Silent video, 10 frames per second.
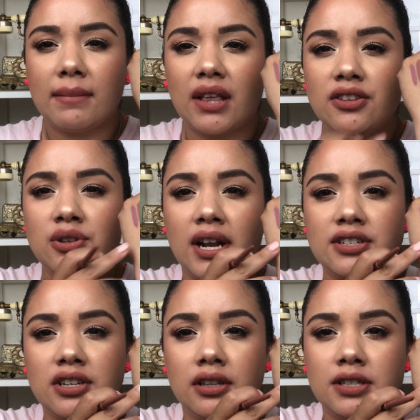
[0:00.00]
This one
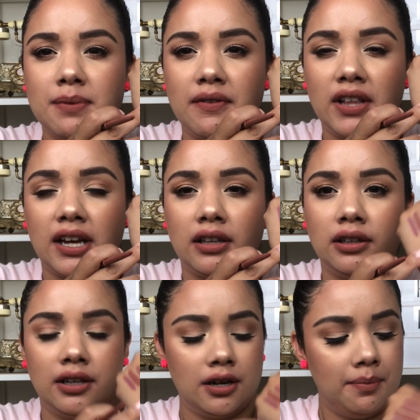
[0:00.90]
actually looks maybe like a
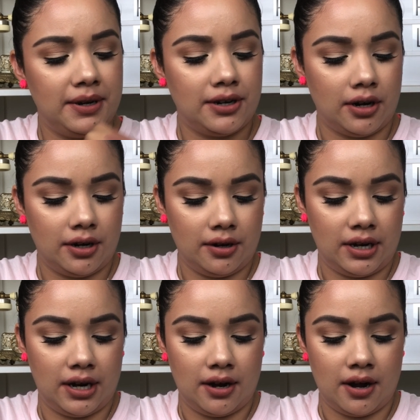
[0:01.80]
little bit darker
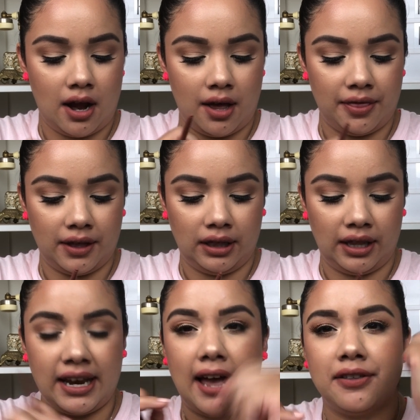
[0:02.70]
here on the,
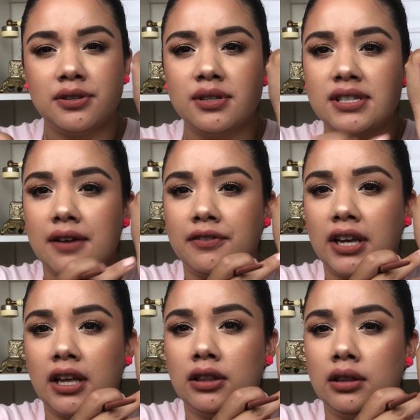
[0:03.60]
yeah, this one is
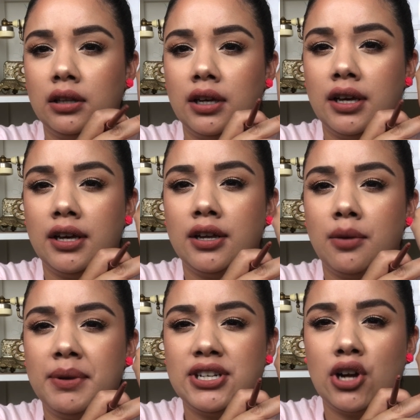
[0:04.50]
definitely a little
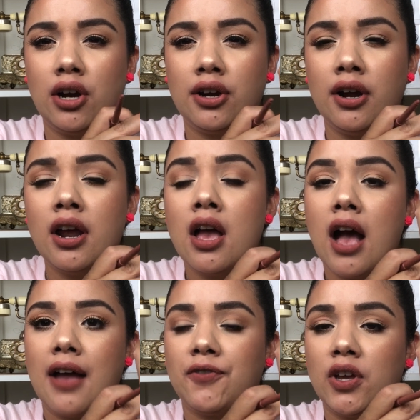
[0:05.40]
bit darker.
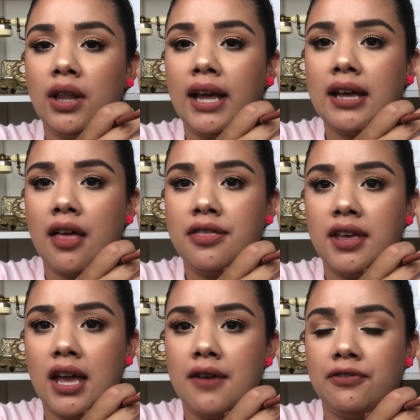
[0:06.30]
I feel like
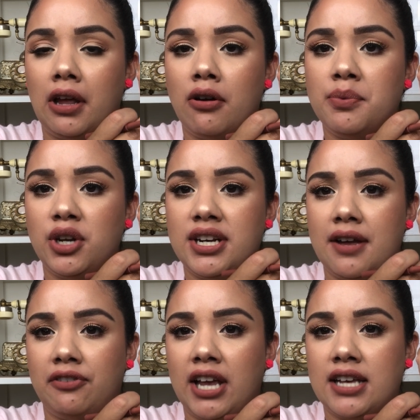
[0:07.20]
the Flower Beauty
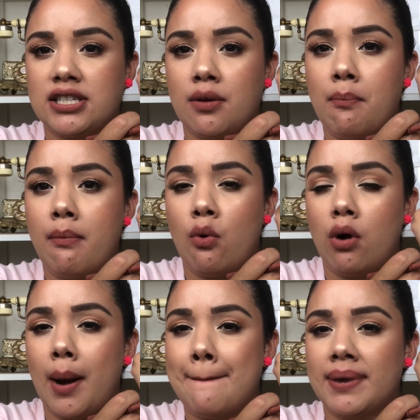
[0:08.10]
definitely has some
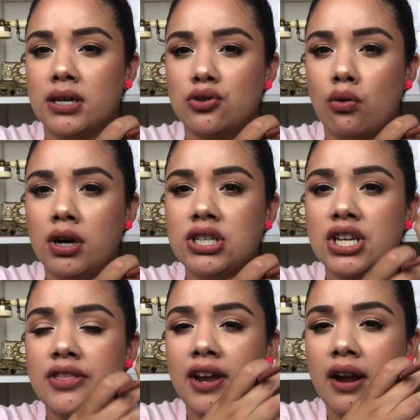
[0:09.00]
more burnt orange
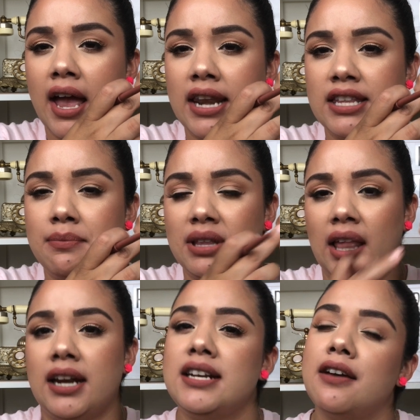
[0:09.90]
in there, and the
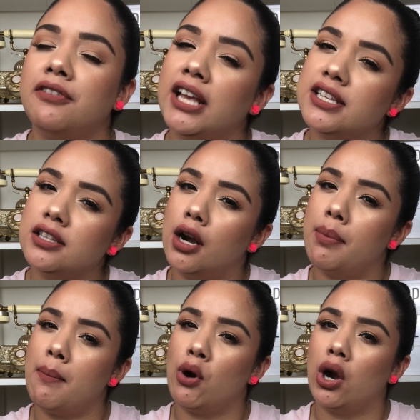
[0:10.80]
Milani definitely has a little
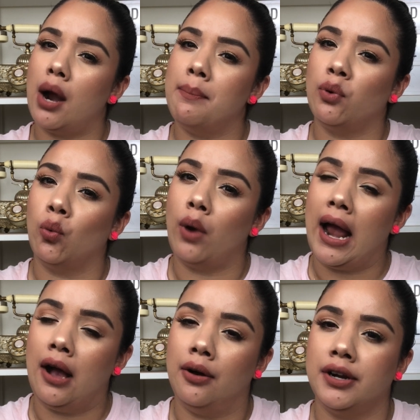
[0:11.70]
bit more
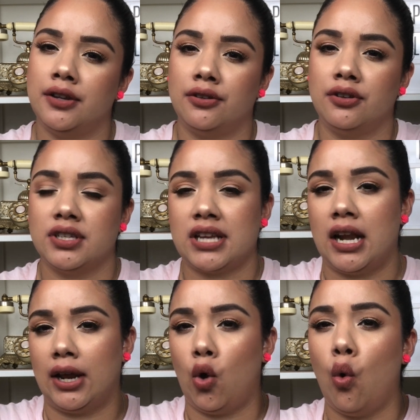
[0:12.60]
brown under this
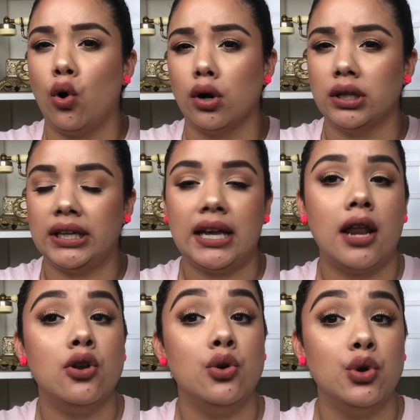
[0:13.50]
kind of like corally
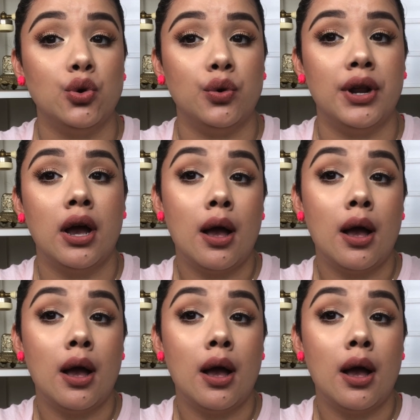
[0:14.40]
nude,